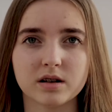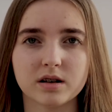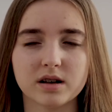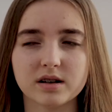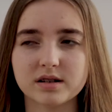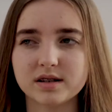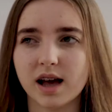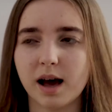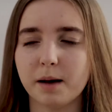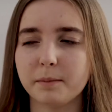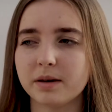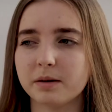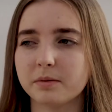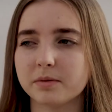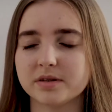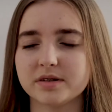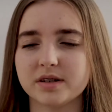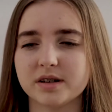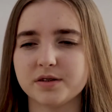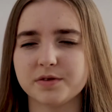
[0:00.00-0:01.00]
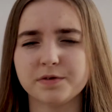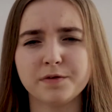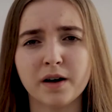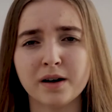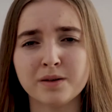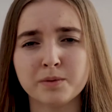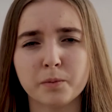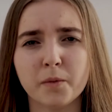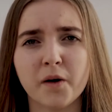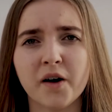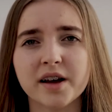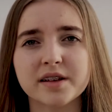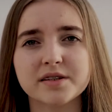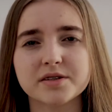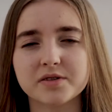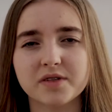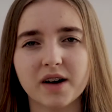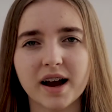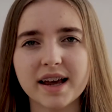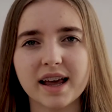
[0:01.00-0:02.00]
And Tammy was this fun, wise,
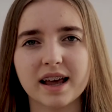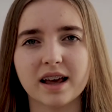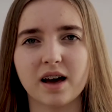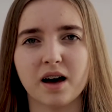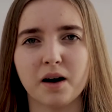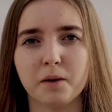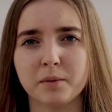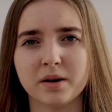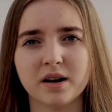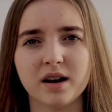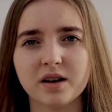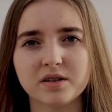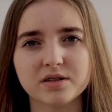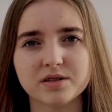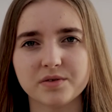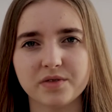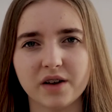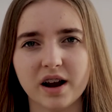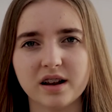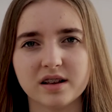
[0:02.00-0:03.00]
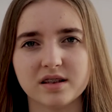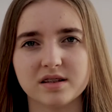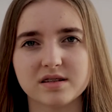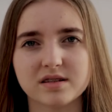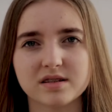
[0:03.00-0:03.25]
cracking girl with loads of friends.